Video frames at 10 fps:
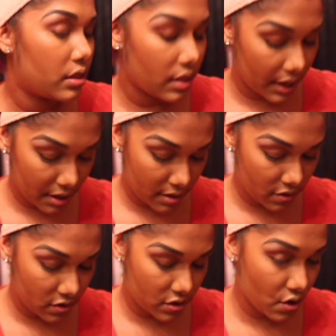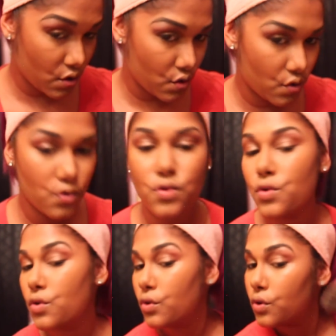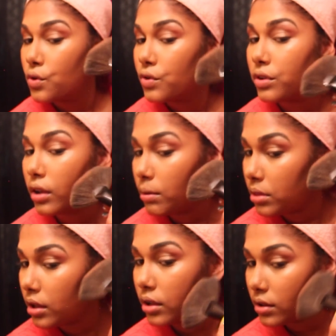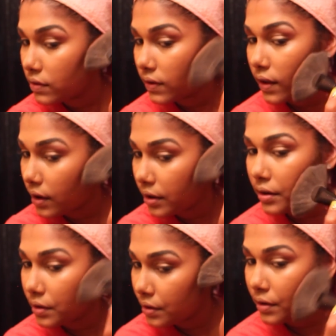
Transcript: like so. Same thing this side.